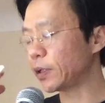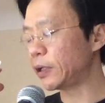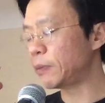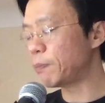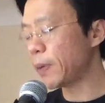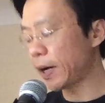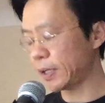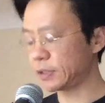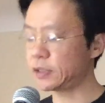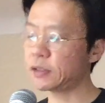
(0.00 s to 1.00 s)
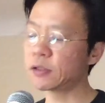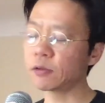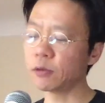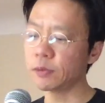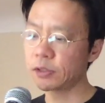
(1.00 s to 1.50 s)
impacts the
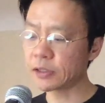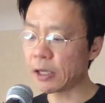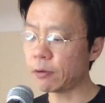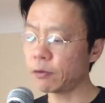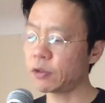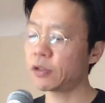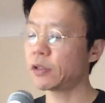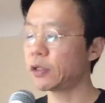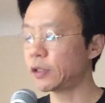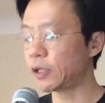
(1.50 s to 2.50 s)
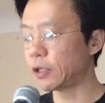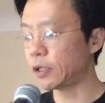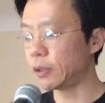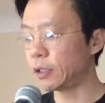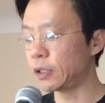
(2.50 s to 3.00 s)
global South in
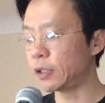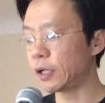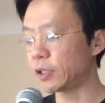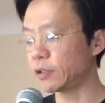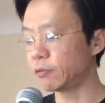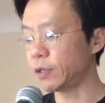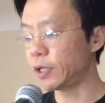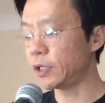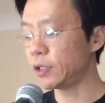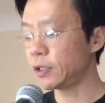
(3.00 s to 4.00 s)
a negative way.